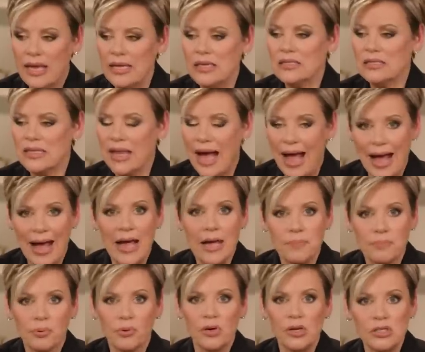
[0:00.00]
He's the high
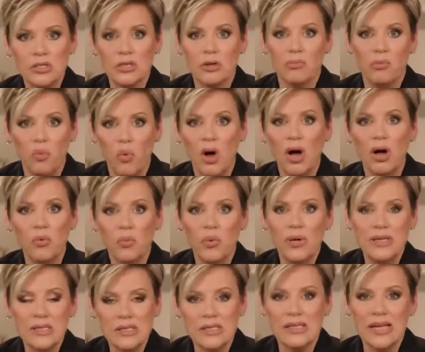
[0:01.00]
priest of what
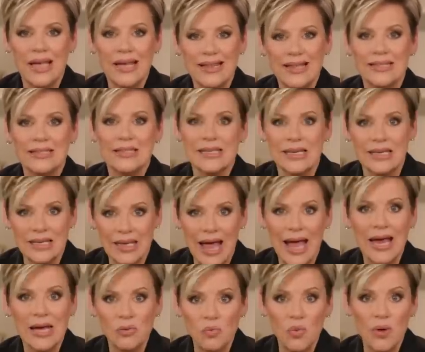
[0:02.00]
we say that's in
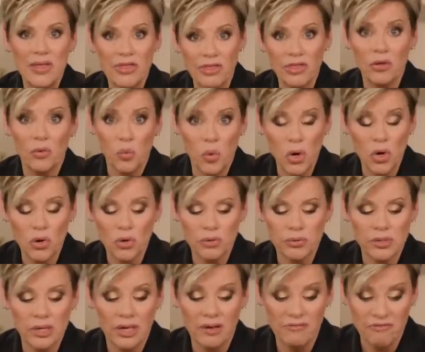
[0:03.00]
line with the
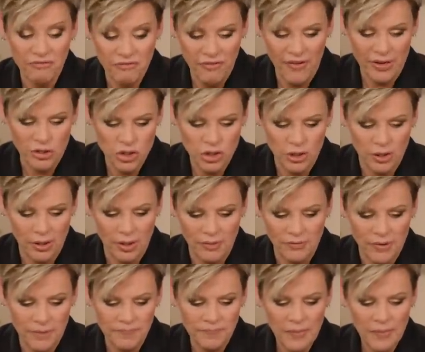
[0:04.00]
Word, the yes. confession of it.